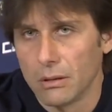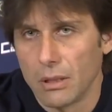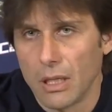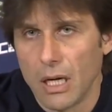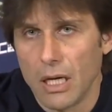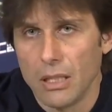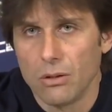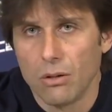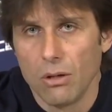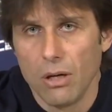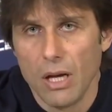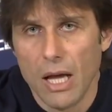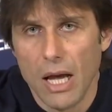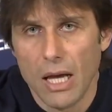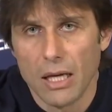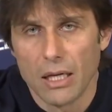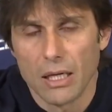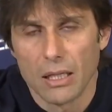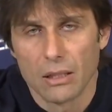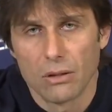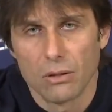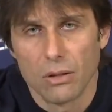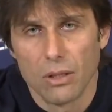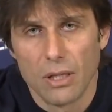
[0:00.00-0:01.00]
I don't like
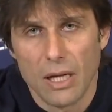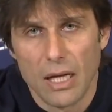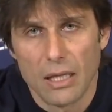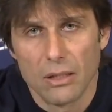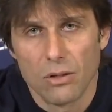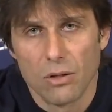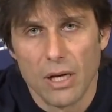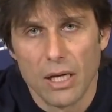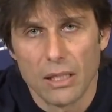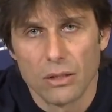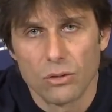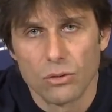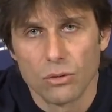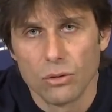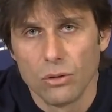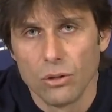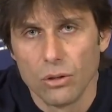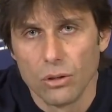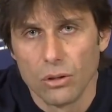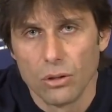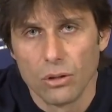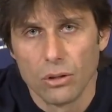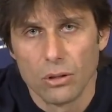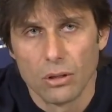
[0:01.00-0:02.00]
to
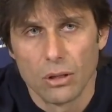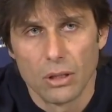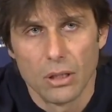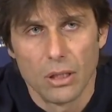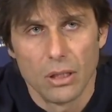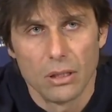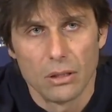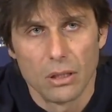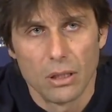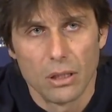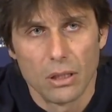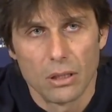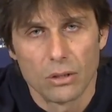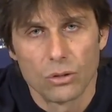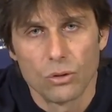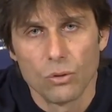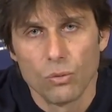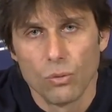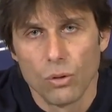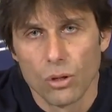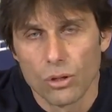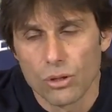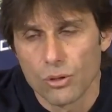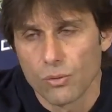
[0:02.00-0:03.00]
go and to
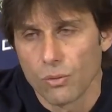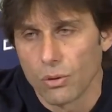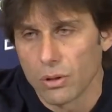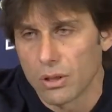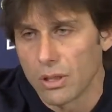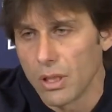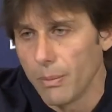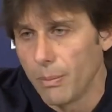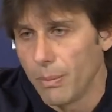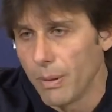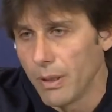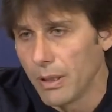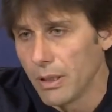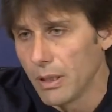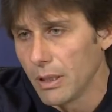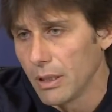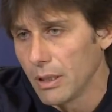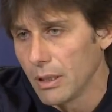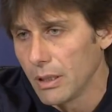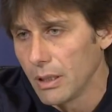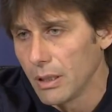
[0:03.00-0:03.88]
watch what happened